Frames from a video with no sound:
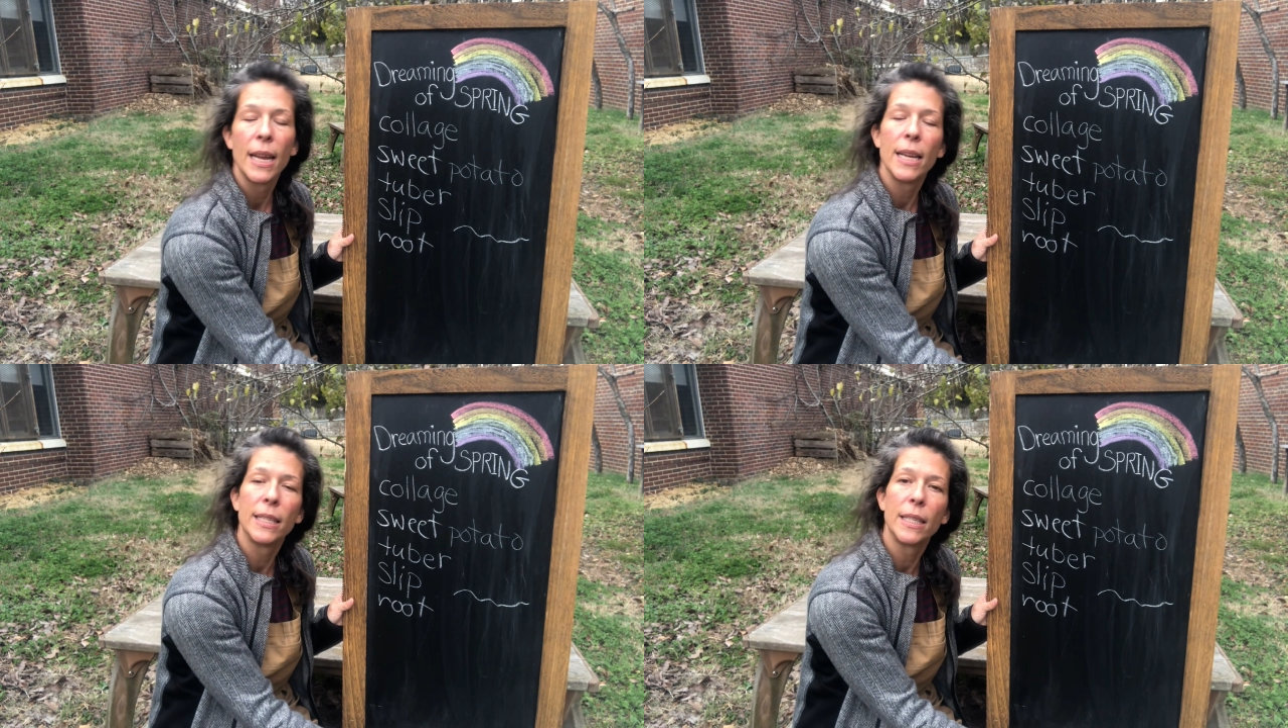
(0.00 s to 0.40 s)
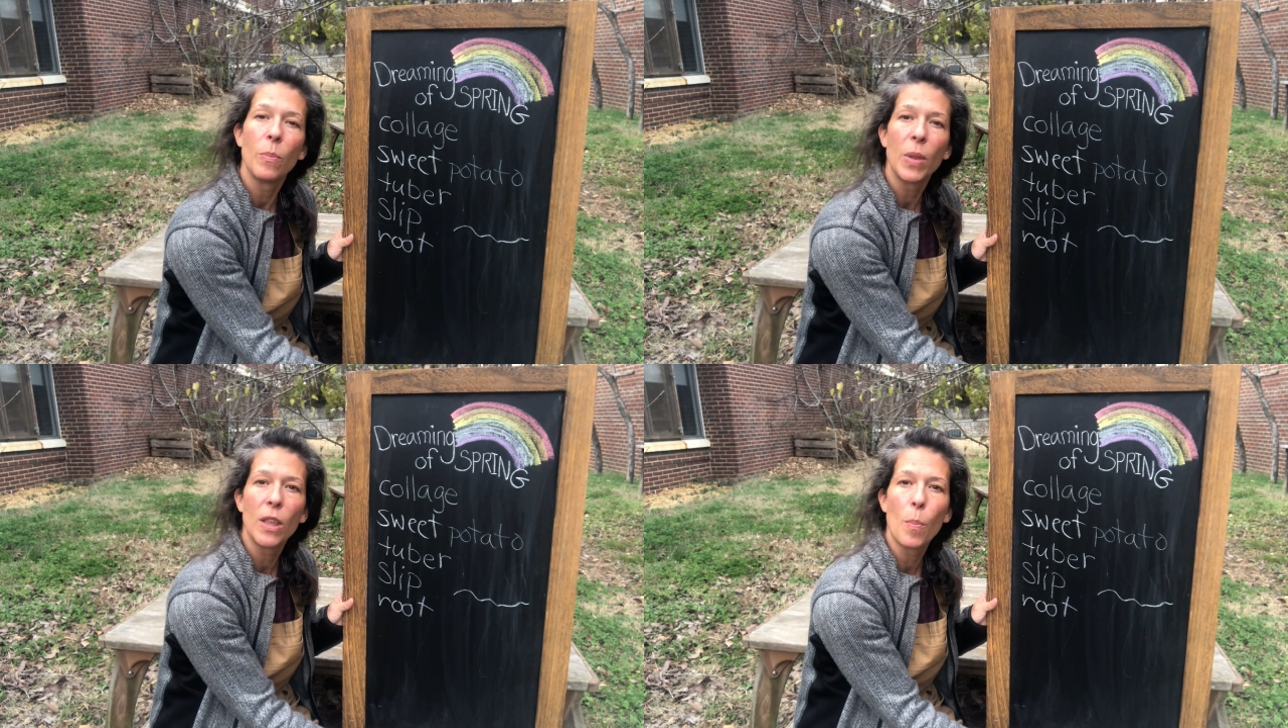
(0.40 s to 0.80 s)
is
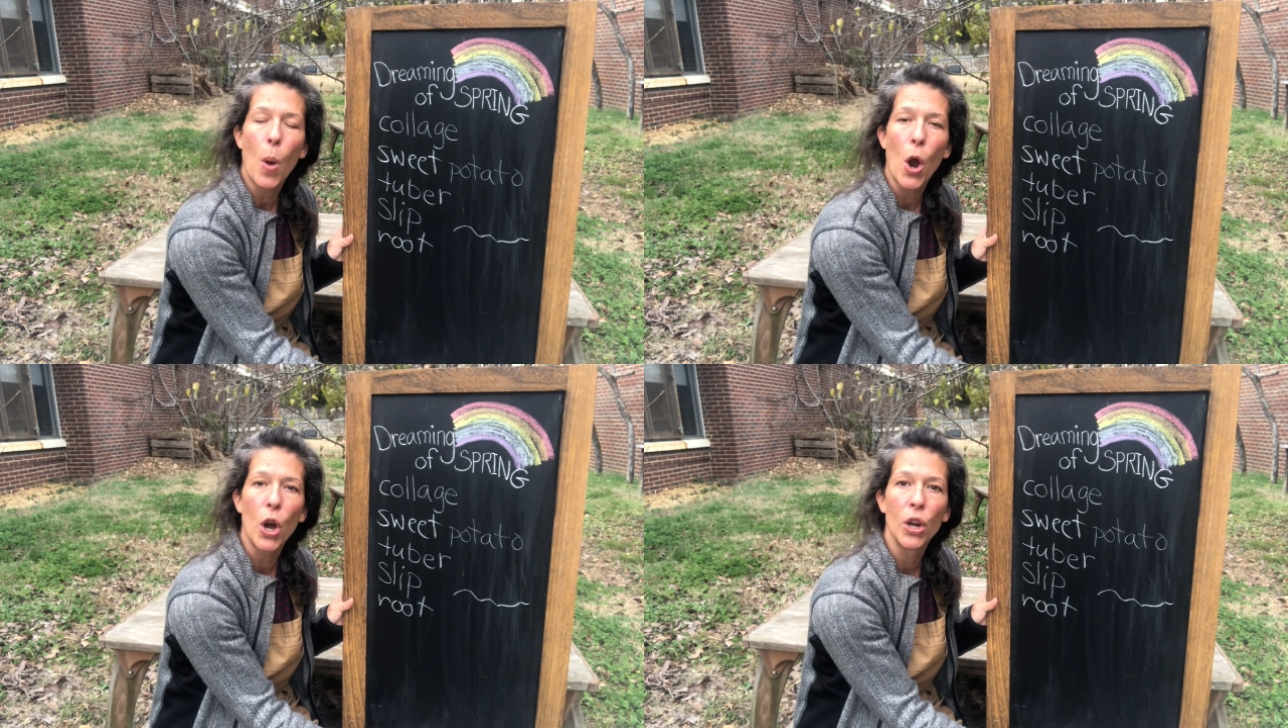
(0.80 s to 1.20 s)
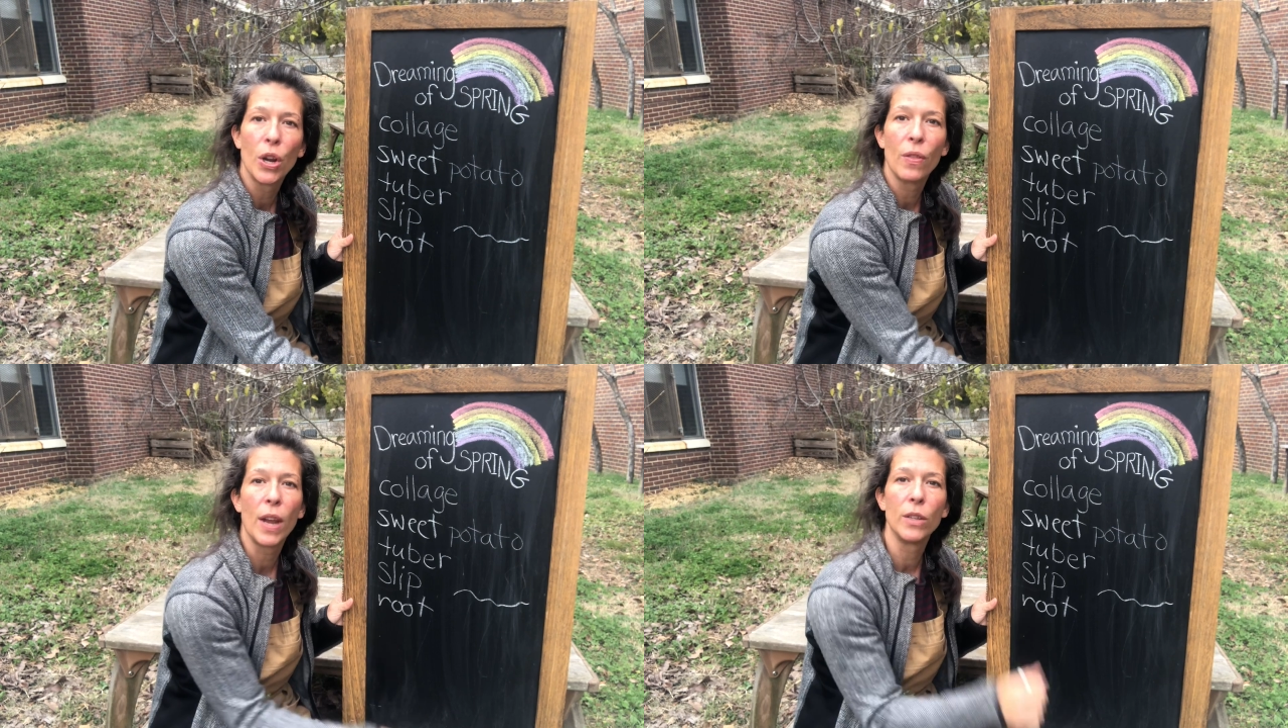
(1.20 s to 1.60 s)
simply the part
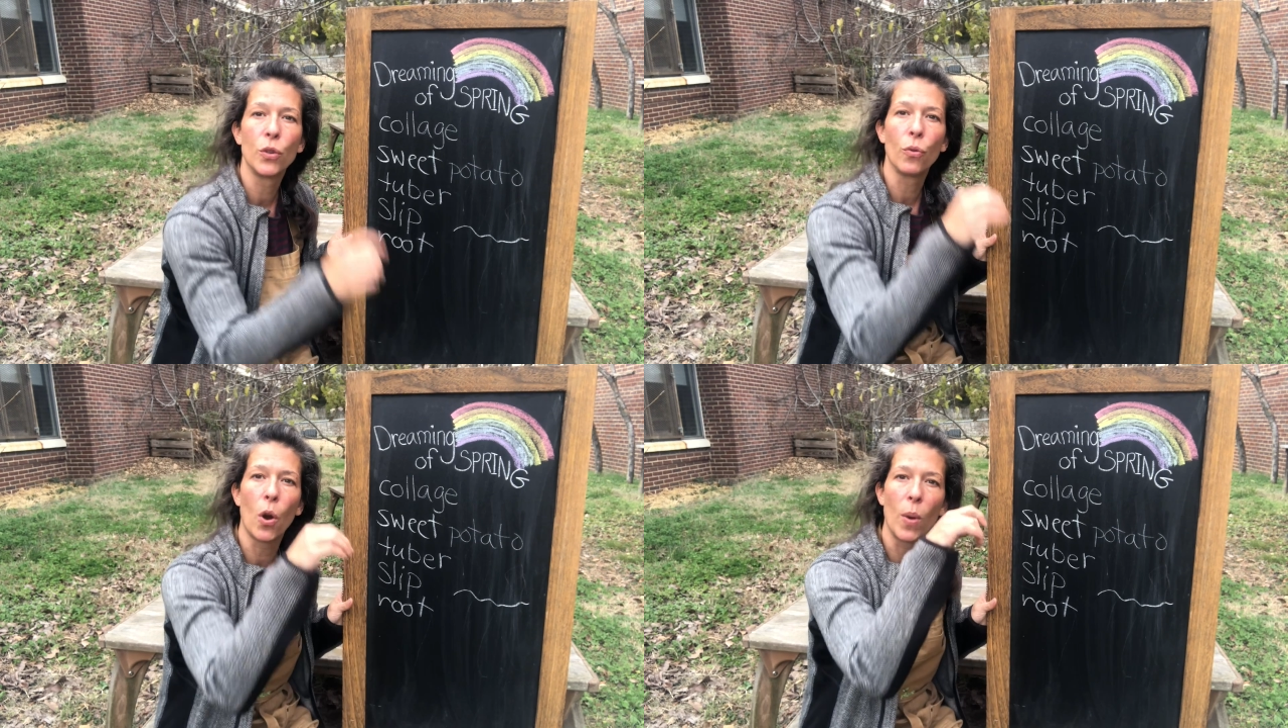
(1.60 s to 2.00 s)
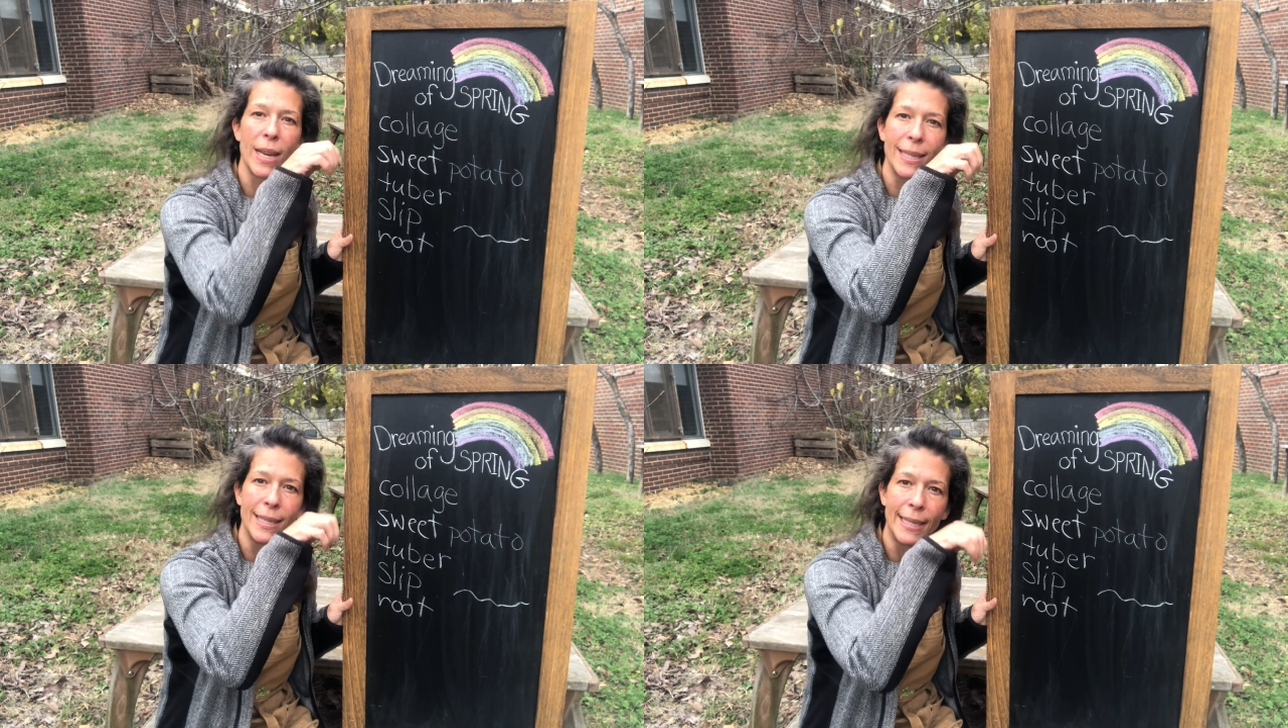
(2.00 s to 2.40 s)
that is
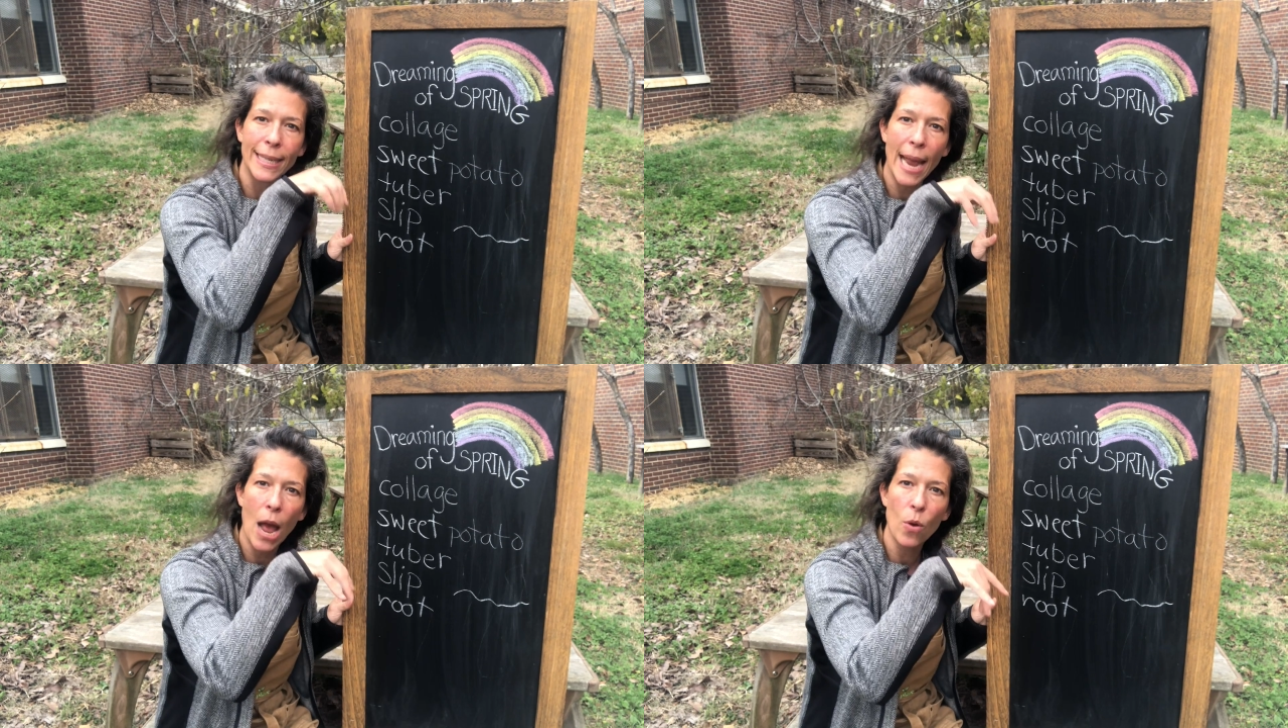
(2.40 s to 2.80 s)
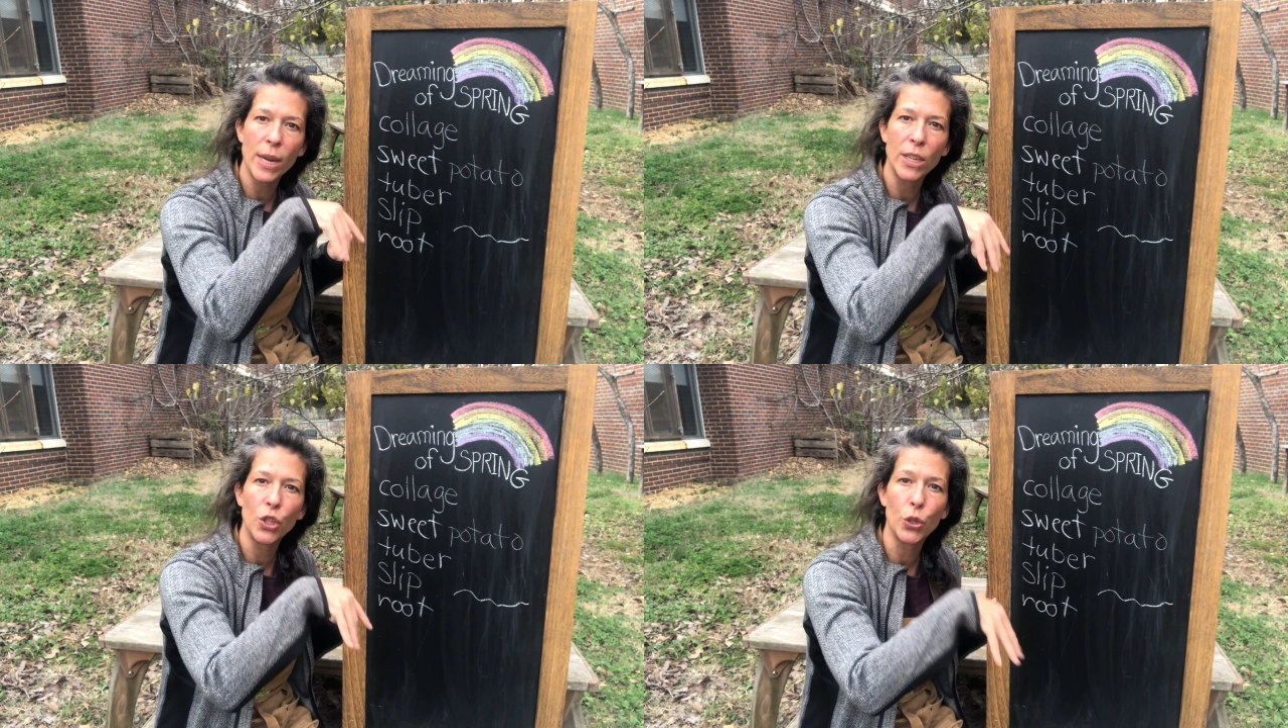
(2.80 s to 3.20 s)
growing down
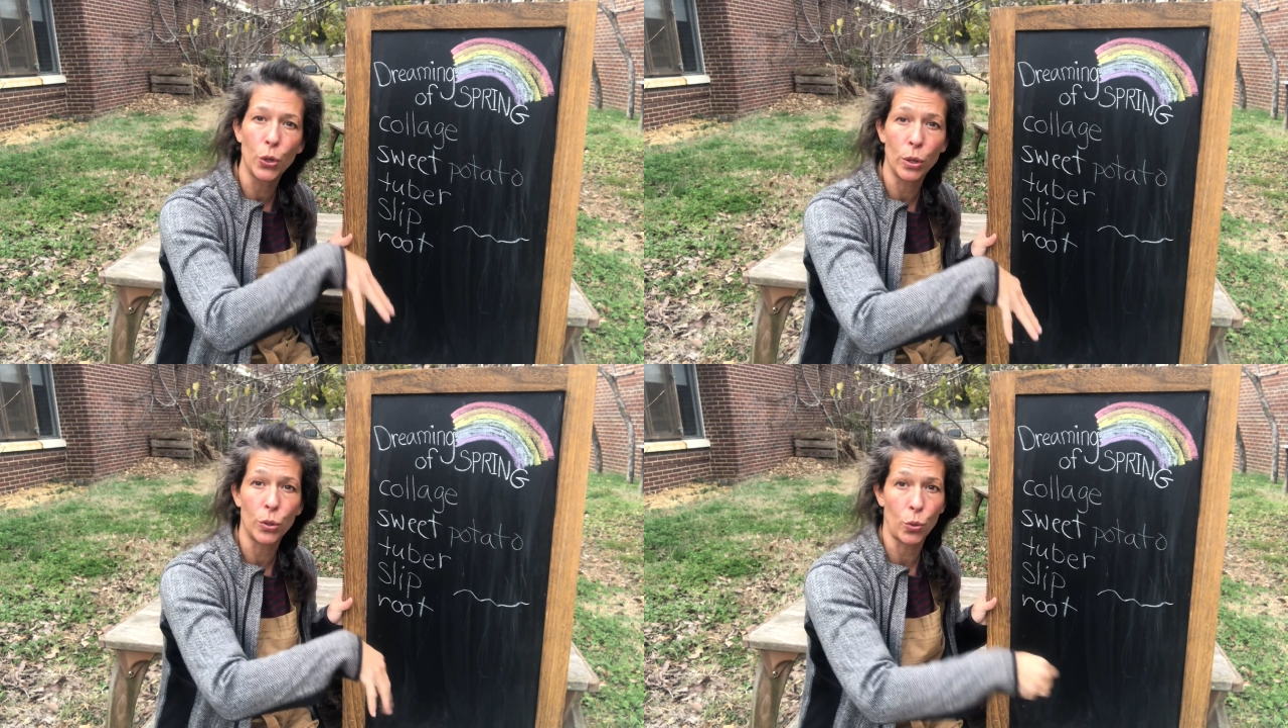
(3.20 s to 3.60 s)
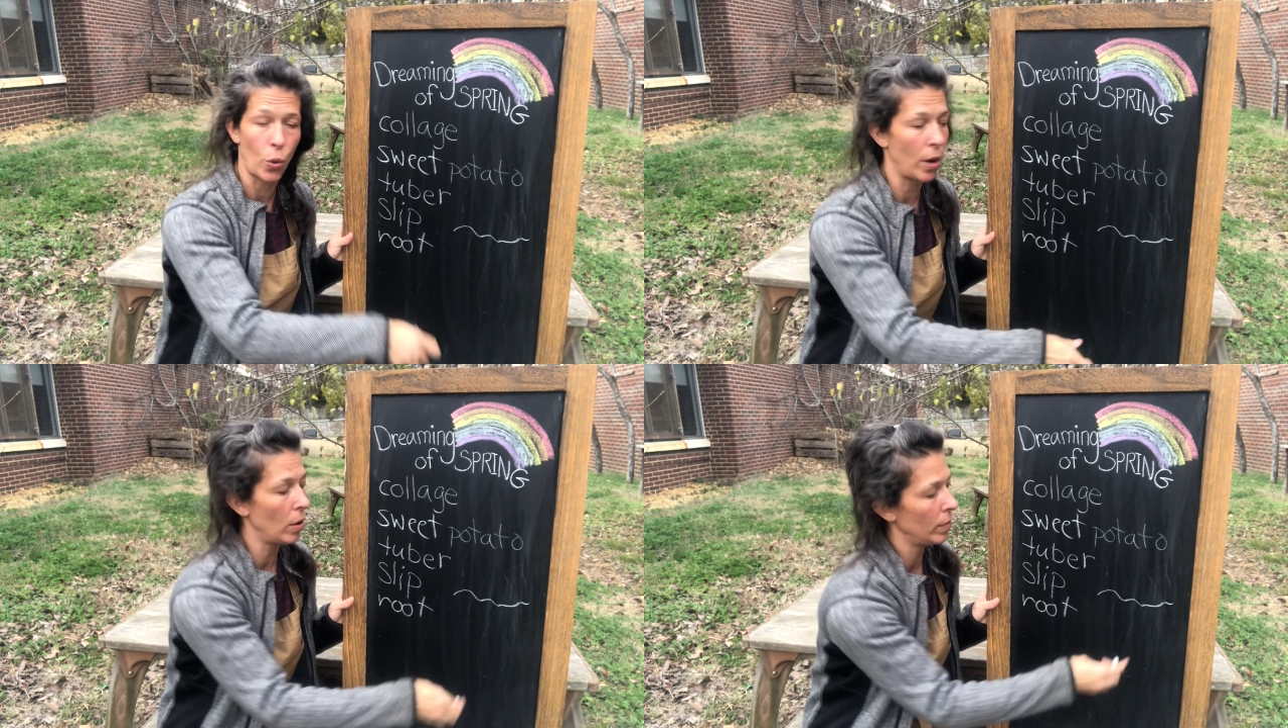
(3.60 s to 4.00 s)
into the
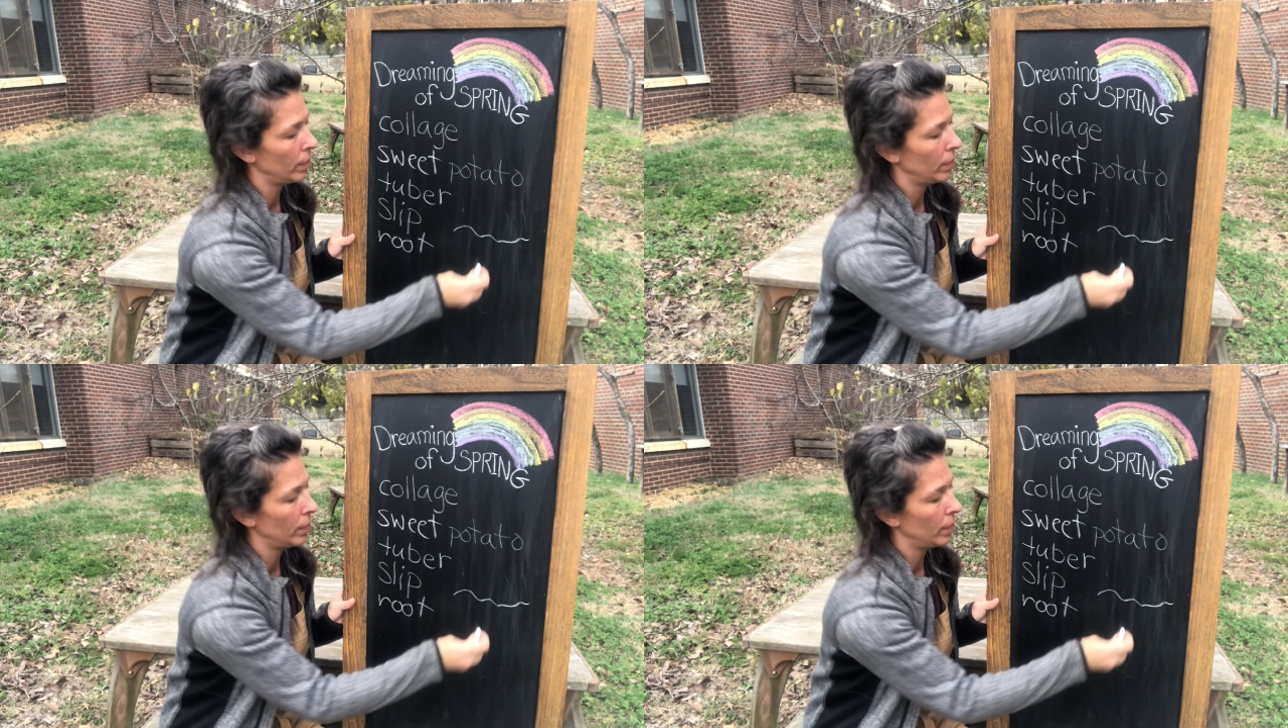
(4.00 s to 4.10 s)
soil.